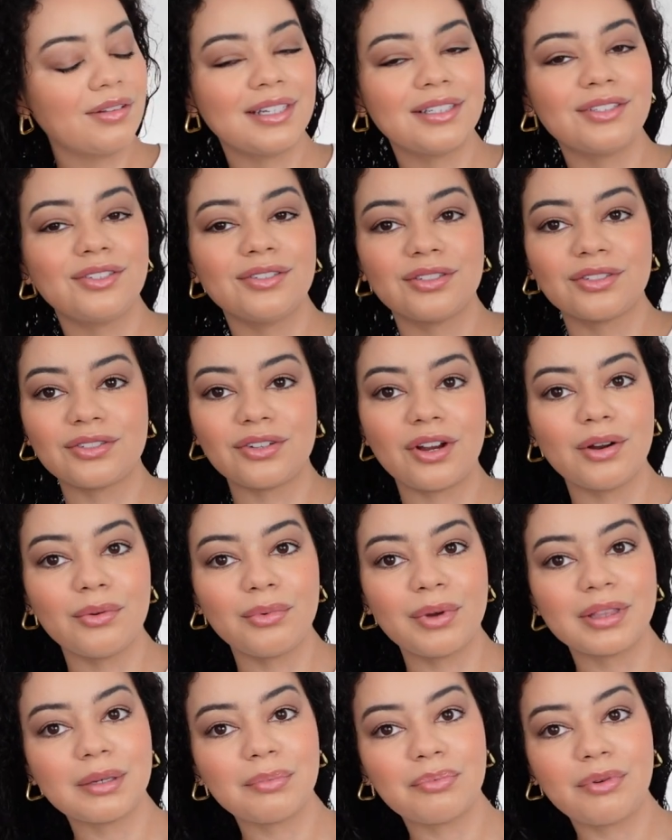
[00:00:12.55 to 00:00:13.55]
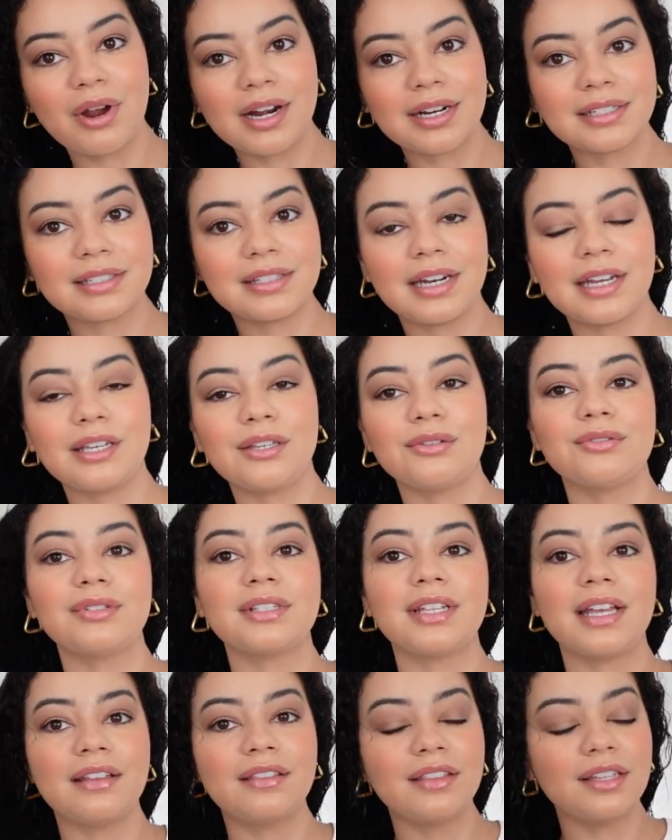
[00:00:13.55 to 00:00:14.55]
let's just start with the products that I
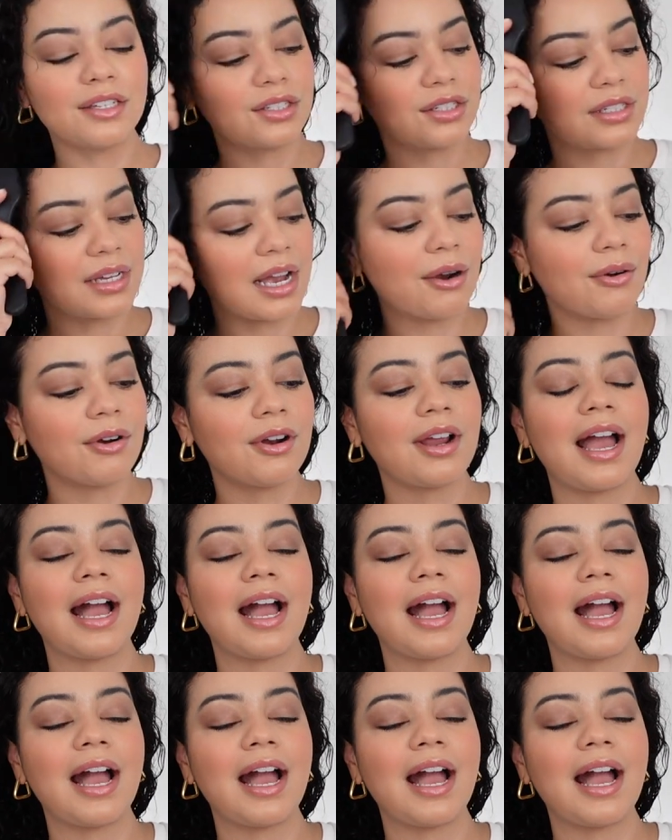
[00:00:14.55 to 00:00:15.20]
used in the shower.